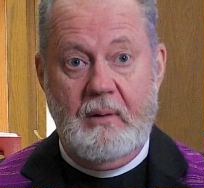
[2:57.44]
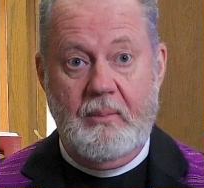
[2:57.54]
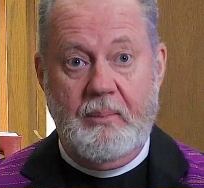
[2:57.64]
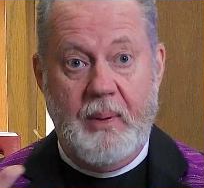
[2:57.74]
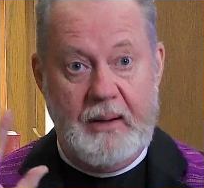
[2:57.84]

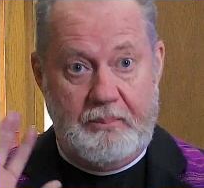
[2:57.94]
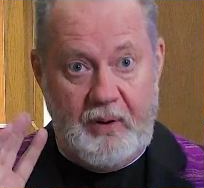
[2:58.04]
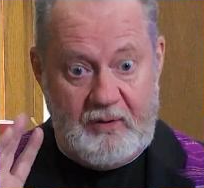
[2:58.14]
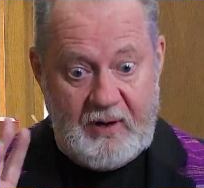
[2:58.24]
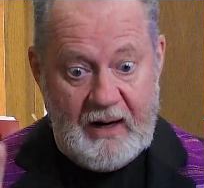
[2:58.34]
but
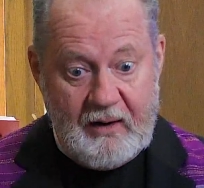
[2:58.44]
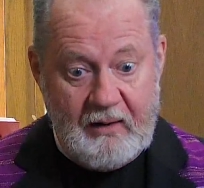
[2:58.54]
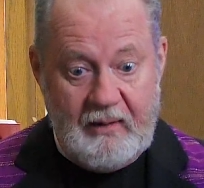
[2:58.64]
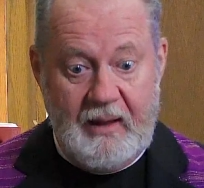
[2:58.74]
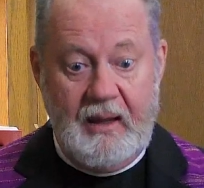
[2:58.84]

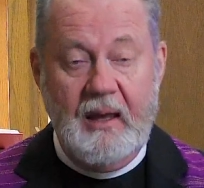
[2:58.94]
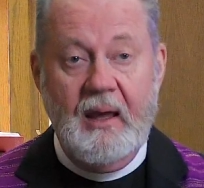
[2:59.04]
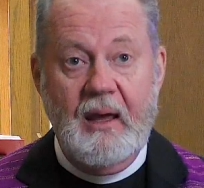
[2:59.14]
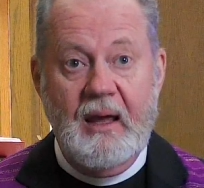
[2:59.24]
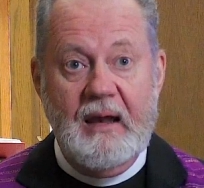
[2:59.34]
particularly
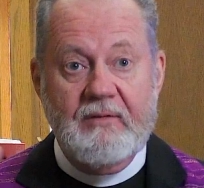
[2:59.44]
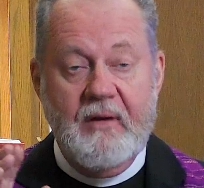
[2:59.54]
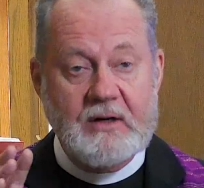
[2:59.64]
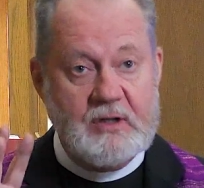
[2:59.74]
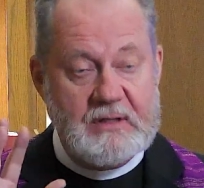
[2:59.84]
it
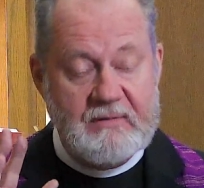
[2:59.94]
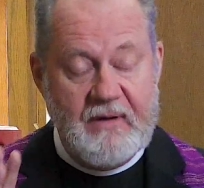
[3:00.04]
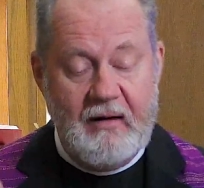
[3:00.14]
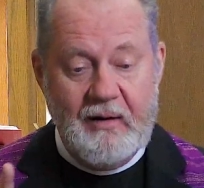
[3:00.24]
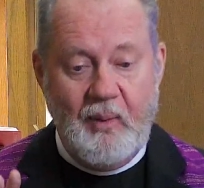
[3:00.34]
functions
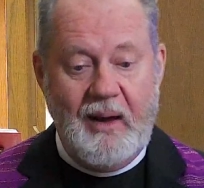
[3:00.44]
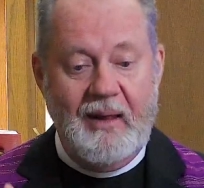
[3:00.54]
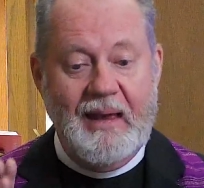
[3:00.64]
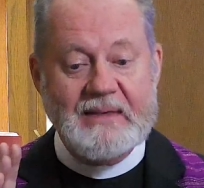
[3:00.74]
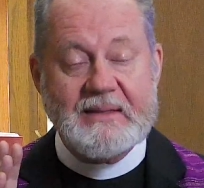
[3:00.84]
very
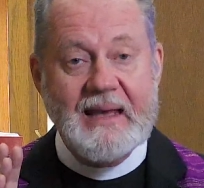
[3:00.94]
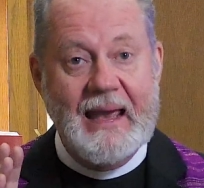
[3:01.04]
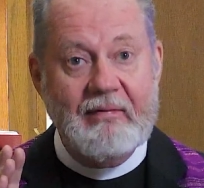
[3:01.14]
well as a